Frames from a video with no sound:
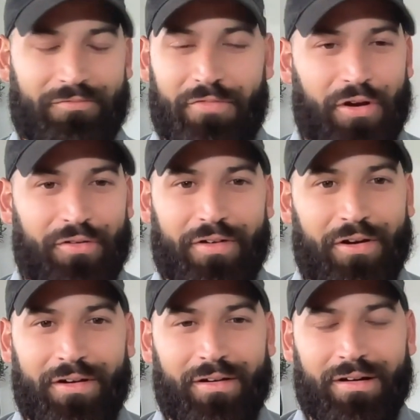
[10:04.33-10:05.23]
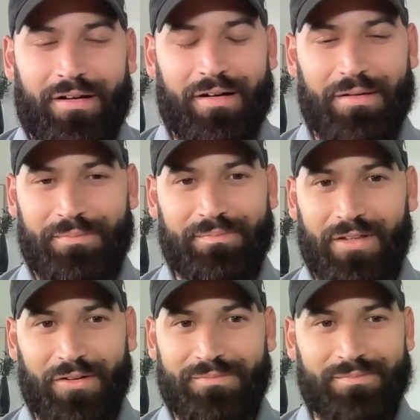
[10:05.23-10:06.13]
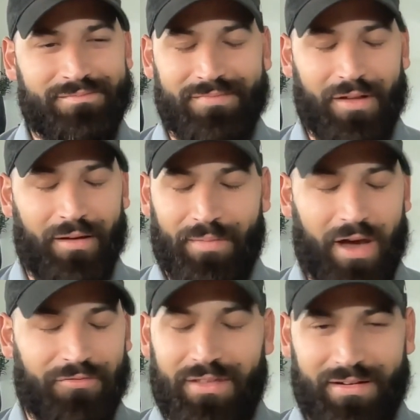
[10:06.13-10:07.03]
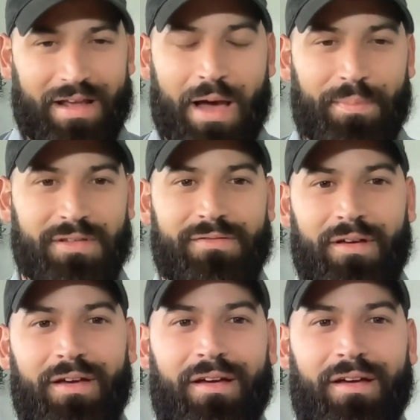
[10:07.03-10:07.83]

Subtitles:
very, very, often it happens.